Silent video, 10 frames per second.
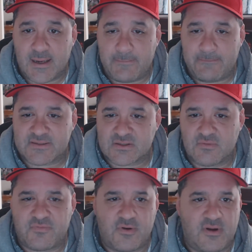So
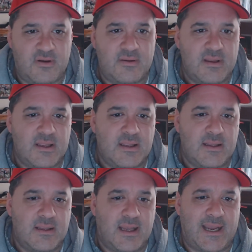far,
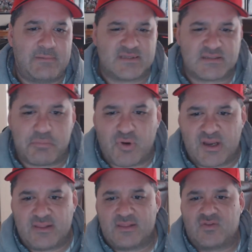I was
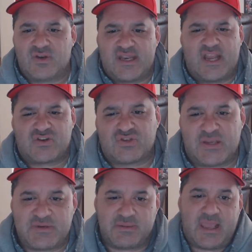disappointed during the national
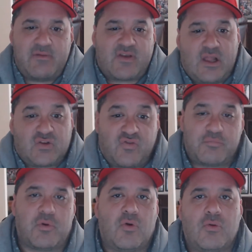championship game of college
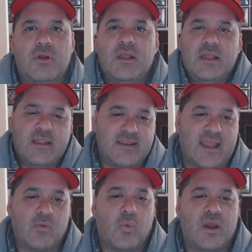football.
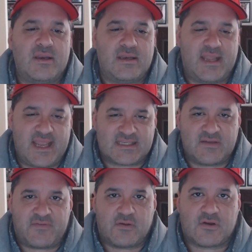Not one
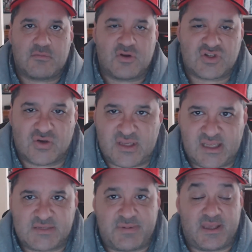XFL commercial on
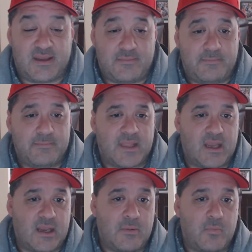ESPN.
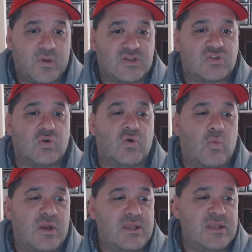We saw
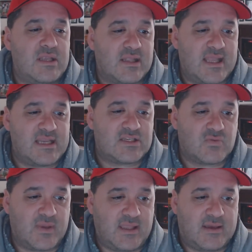one last
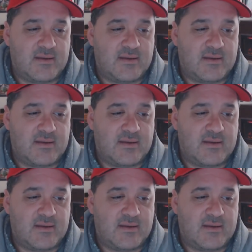week